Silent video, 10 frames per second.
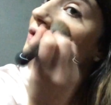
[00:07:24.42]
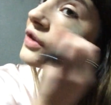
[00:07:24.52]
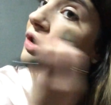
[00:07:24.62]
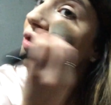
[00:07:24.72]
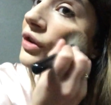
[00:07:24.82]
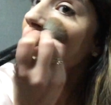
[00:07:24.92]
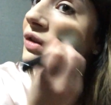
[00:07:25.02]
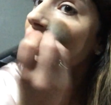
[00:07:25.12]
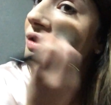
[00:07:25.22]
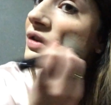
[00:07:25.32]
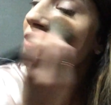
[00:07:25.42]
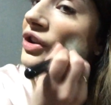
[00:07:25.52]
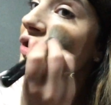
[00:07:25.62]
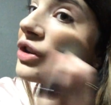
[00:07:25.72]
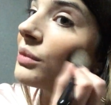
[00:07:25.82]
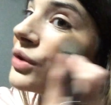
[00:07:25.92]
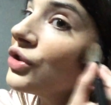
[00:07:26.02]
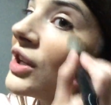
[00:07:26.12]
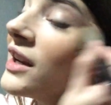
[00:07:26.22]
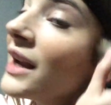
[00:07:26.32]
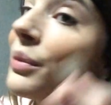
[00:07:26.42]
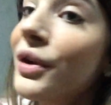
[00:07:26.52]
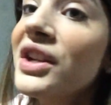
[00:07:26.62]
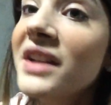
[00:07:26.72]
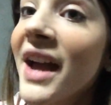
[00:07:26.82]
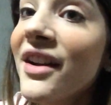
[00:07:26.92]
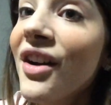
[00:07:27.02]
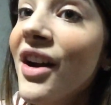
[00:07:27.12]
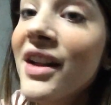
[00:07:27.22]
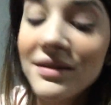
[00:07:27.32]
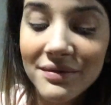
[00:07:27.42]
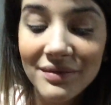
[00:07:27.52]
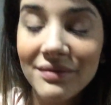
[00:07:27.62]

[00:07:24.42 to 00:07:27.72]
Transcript: circular motion and I put a ton on.